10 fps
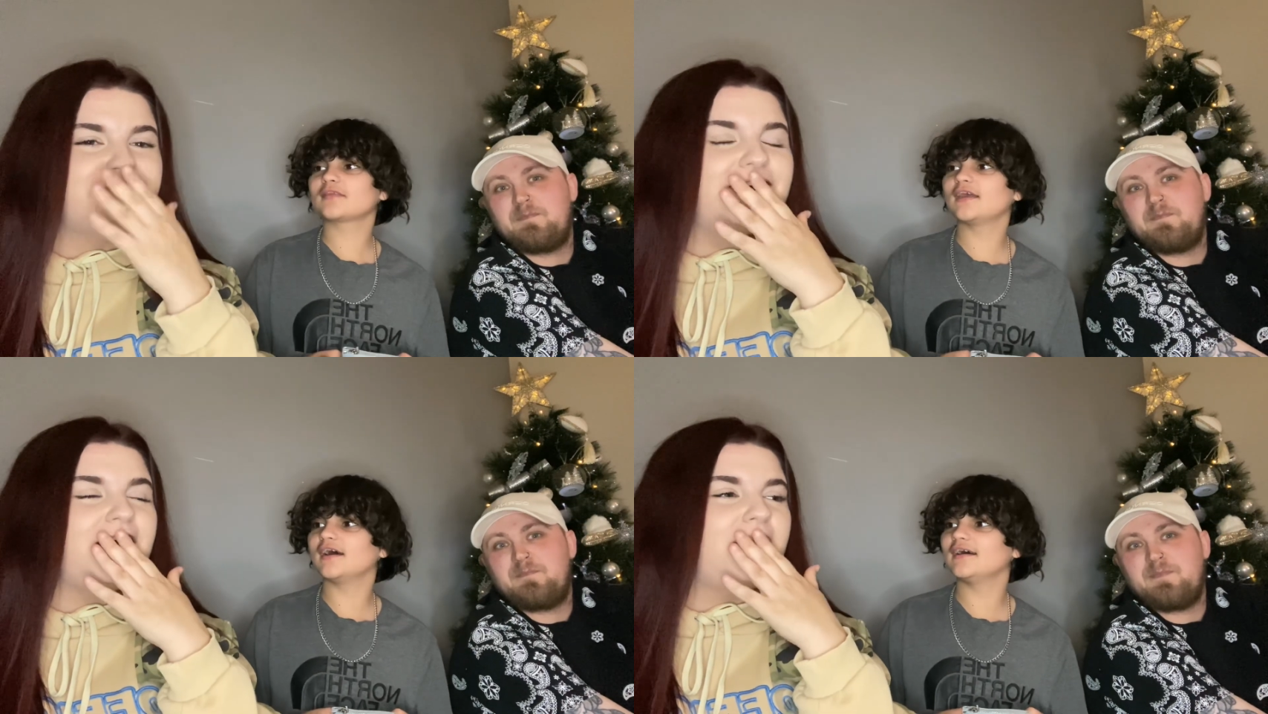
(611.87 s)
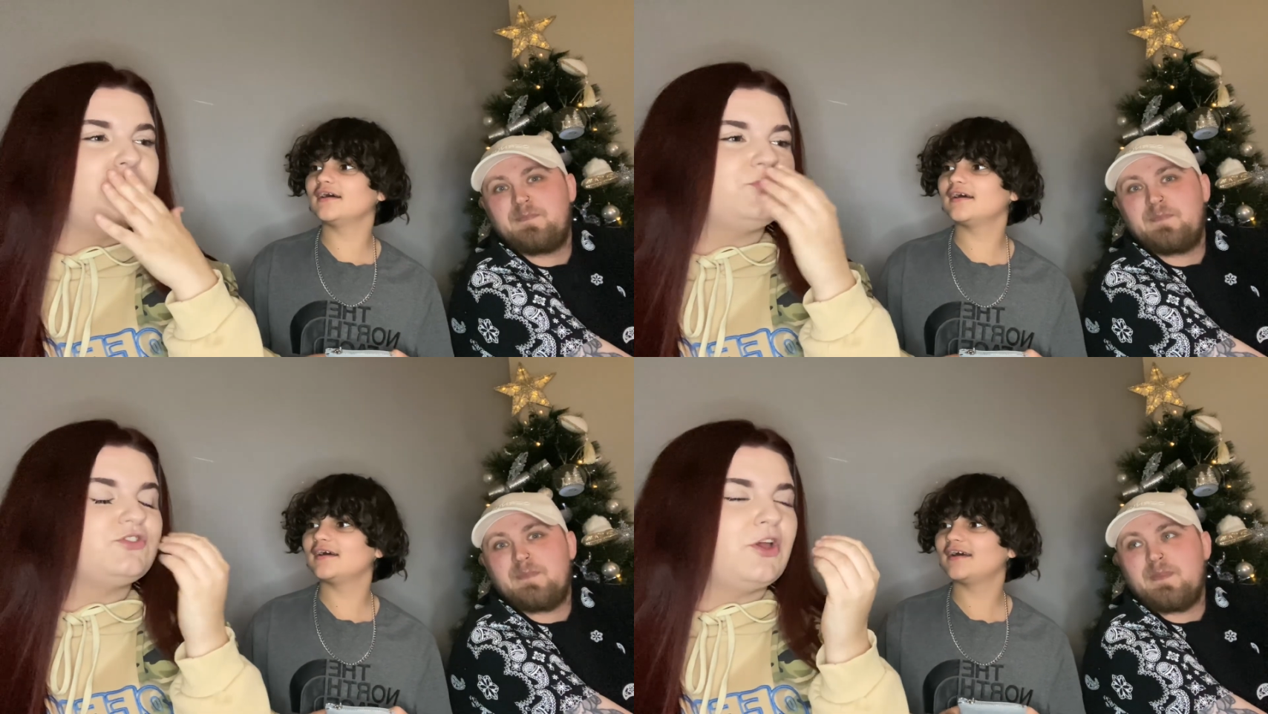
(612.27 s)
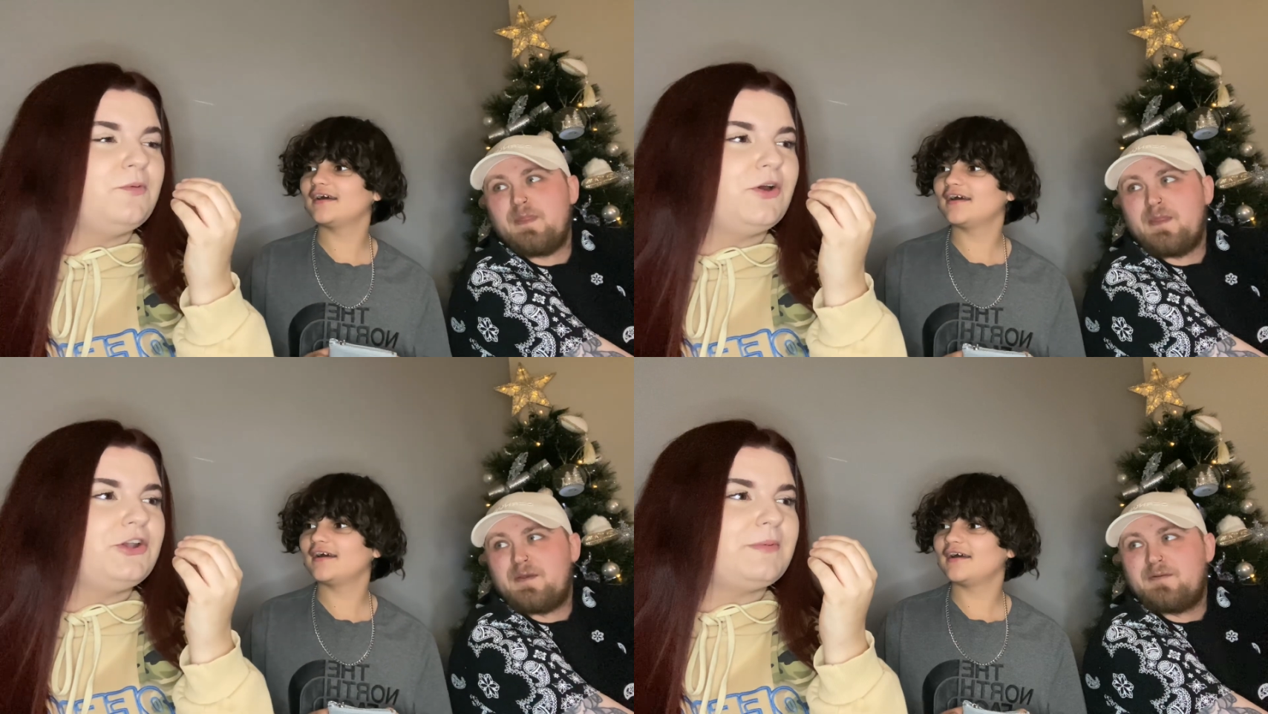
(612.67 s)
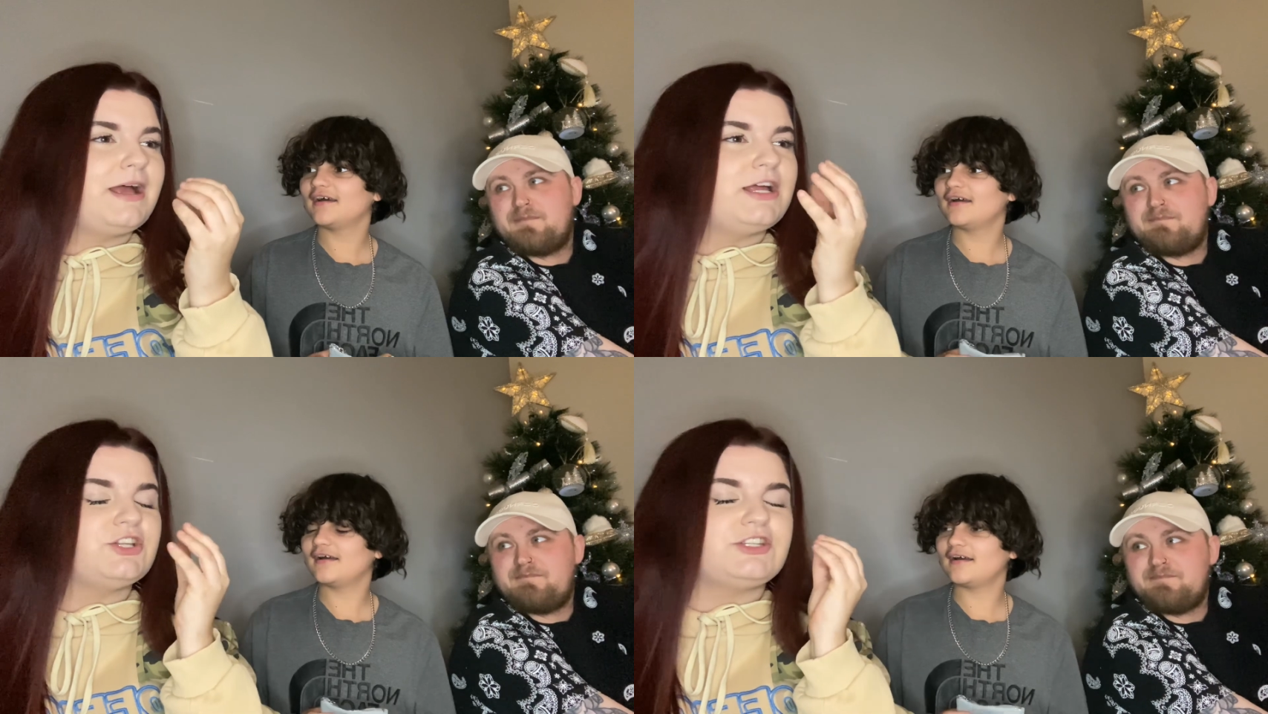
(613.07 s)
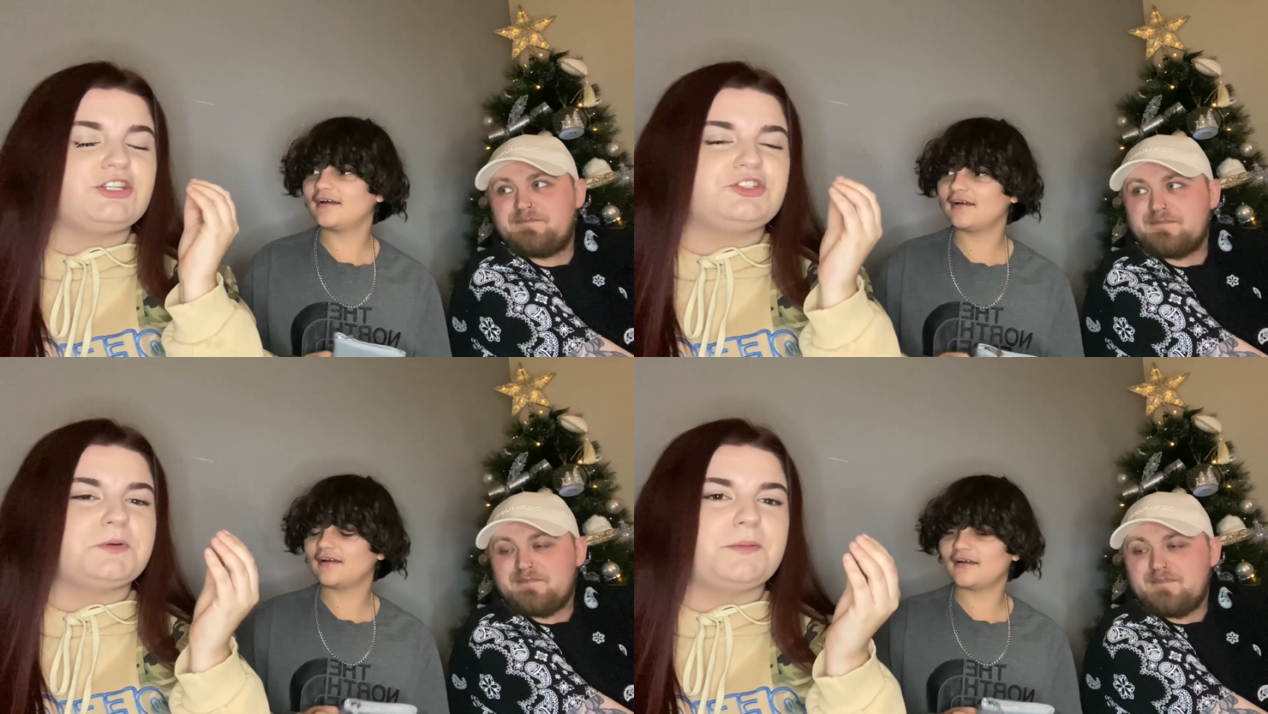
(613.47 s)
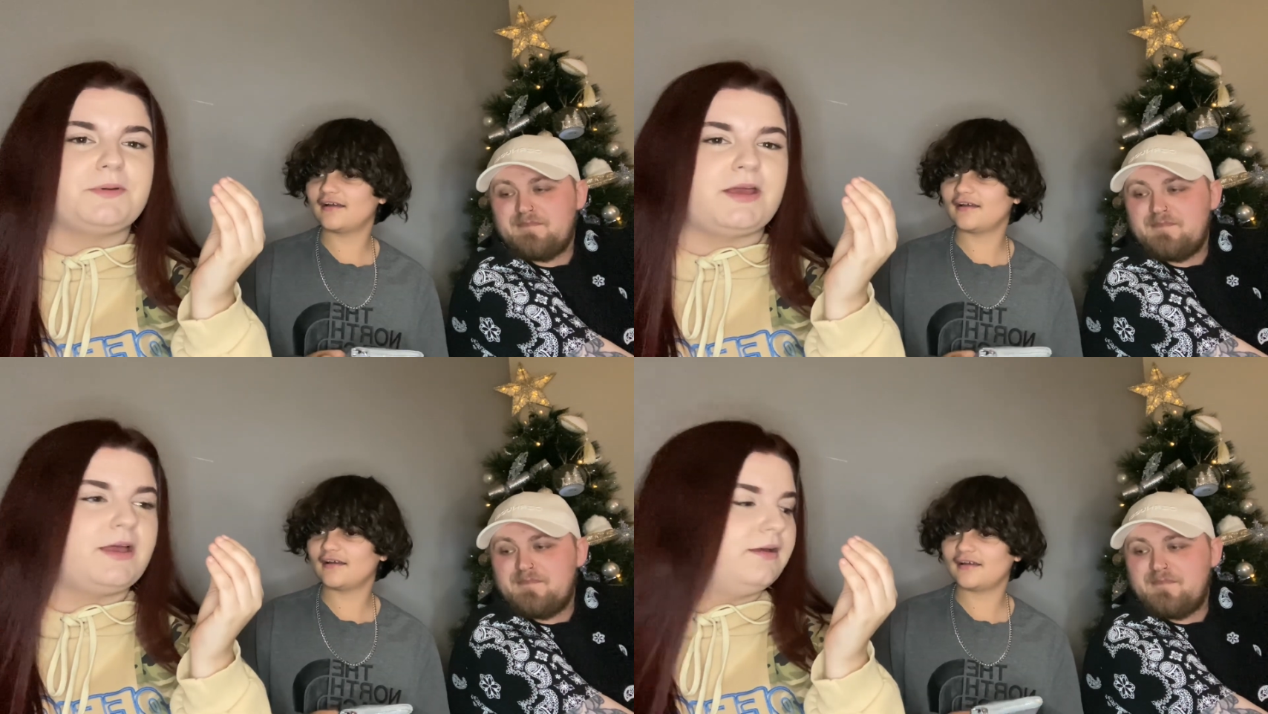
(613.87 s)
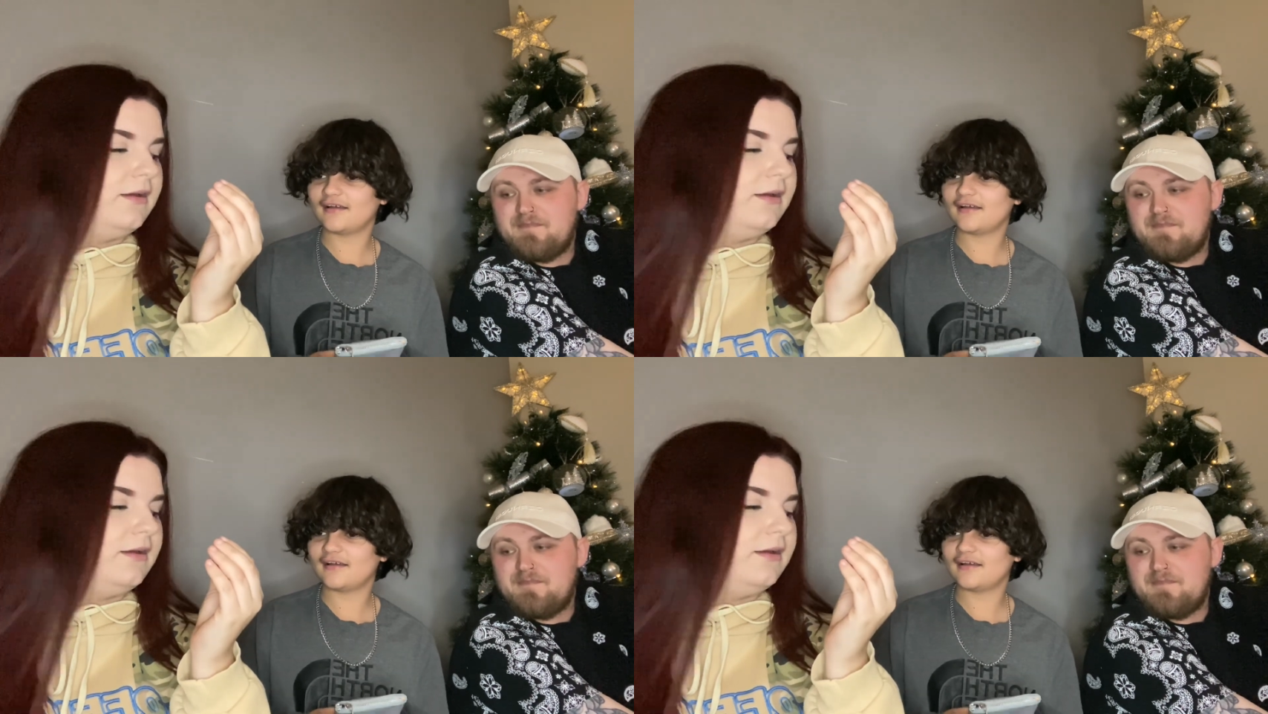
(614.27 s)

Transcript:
Speaker 1: Yeah. I'm so worried about it. I just need to open it.